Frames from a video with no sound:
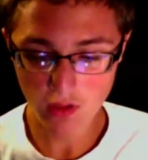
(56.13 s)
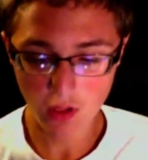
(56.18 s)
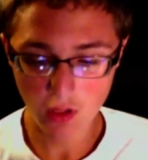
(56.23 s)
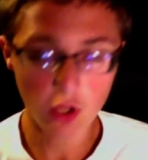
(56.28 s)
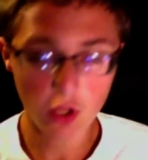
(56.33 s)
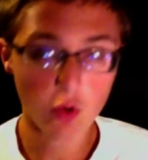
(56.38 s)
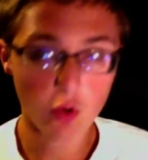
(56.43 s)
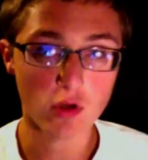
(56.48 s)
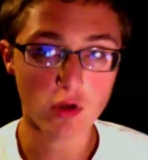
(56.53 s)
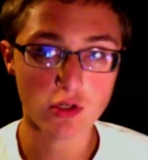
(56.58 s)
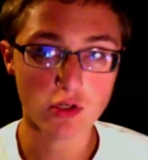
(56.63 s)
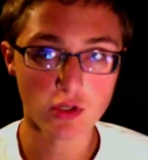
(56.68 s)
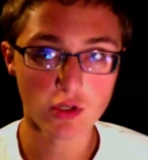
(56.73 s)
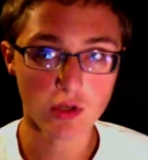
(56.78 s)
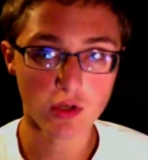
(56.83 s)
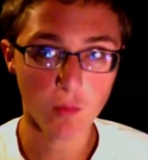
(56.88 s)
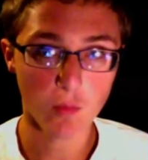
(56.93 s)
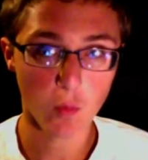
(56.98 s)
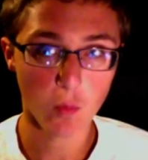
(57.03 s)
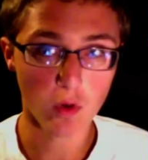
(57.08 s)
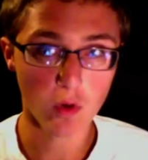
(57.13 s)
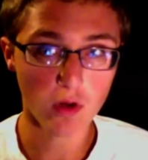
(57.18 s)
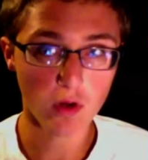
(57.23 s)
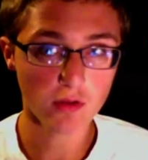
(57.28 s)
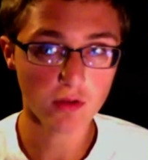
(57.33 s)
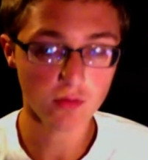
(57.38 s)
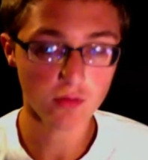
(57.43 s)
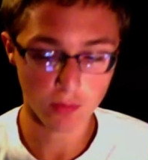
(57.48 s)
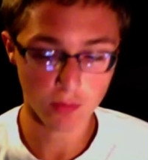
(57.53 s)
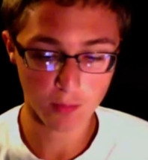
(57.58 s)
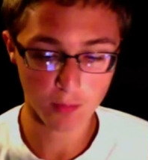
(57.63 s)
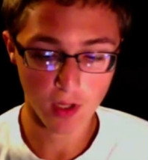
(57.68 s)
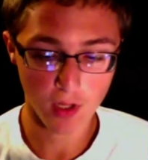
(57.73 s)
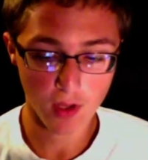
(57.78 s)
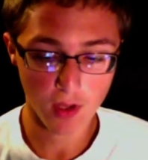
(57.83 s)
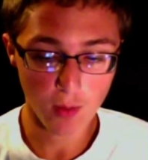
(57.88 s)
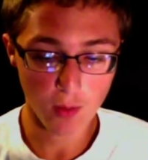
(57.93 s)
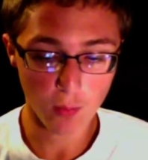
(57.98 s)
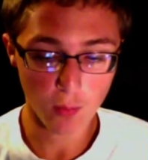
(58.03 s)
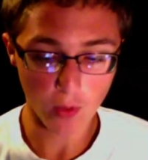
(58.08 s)
question number 1 is from
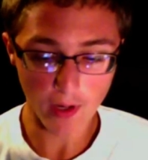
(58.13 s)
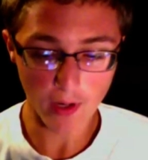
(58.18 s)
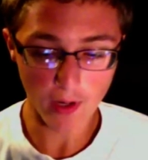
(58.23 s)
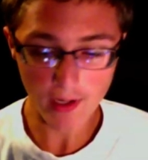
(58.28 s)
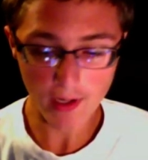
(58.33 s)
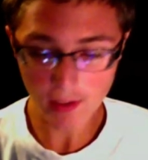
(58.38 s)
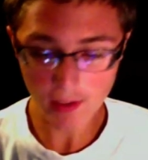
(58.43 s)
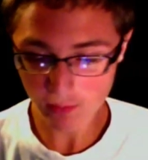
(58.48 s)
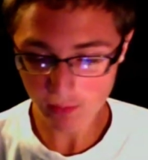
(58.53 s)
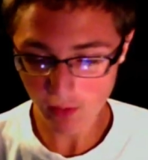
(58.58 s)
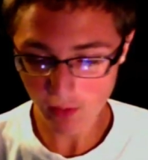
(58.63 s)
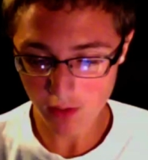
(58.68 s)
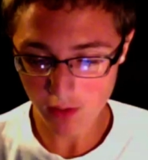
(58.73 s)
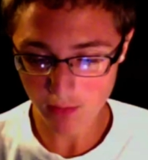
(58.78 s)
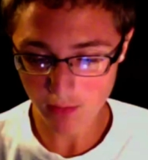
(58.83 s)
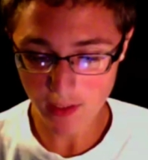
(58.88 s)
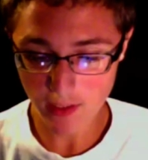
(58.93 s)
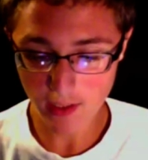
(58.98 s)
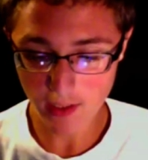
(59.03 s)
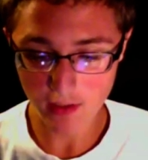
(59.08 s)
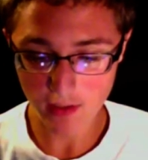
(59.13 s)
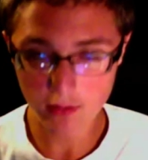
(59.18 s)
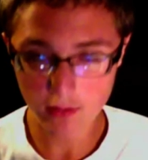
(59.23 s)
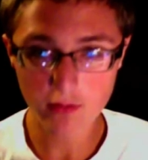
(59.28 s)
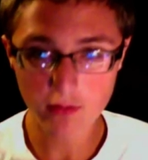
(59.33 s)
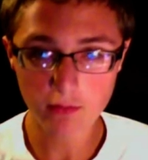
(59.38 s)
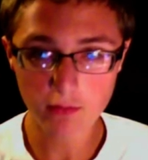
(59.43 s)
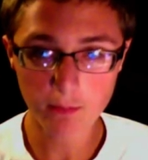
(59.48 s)
Braden Rodriguez.